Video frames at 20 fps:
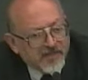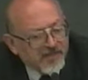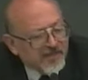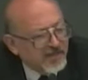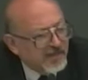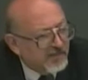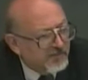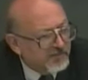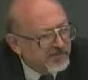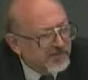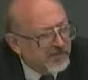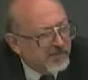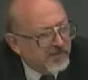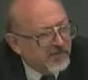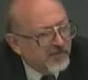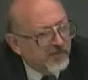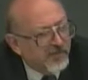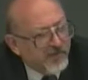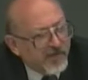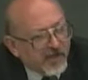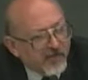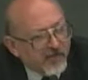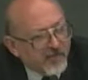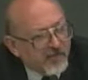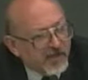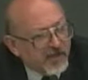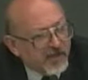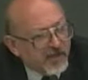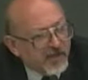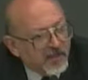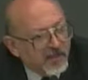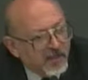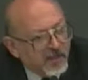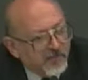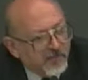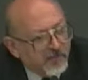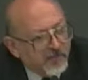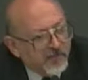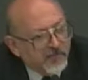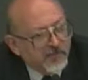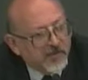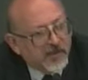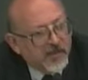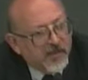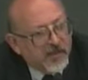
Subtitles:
EMT or paramedic combo,